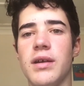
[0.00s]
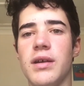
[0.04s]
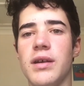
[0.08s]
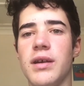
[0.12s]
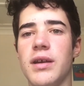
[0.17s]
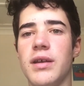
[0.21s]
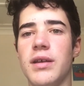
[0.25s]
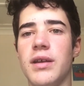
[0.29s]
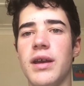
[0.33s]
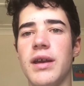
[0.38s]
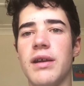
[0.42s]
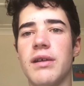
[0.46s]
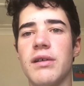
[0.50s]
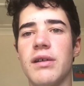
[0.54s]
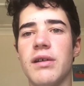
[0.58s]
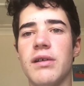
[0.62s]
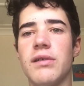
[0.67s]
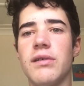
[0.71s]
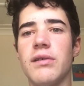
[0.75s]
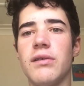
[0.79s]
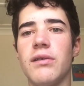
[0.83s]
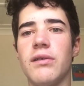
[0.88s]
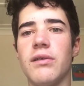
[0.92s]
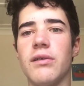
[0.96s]
In areas
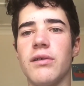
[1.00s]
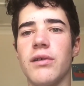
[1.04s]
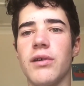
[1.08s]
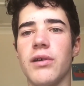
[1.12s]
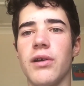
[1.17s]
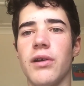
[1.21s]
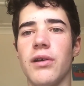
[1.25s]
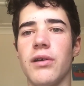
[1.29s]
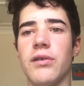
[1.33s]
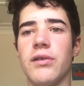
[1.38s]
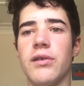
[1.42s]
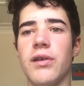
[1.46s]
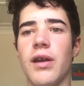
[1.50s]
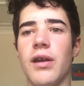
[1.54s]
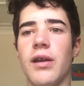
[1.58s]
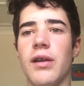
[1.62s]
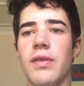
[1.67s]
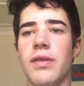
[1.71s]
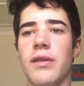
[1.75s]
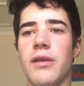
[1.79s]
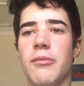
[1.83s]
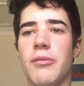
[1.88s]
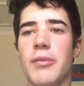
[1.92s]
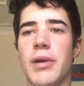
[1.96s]
along the coast and in
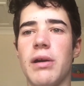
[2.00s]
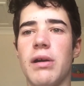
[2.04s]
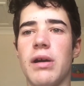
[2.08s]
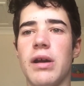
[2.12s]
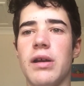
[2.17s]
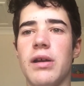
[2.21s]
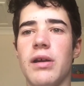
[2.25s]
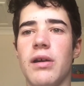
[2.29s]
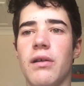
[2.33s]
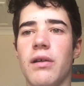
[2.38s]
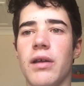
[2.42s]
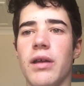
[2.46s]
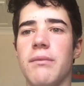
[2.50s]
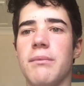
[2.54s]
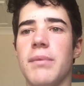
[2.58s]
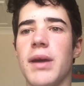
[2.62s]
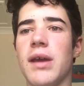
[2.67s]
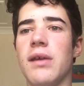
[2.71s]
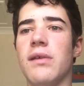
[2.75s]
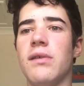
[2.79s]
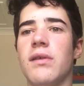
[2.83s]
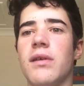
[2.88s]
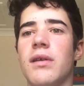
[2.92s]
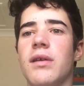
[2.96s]
the Murray-Darling
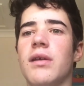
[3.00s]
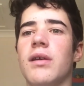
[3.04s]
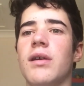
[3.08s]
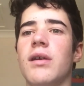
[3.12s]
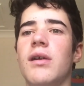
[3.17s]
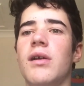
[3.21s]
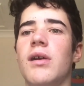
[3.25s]
Basin,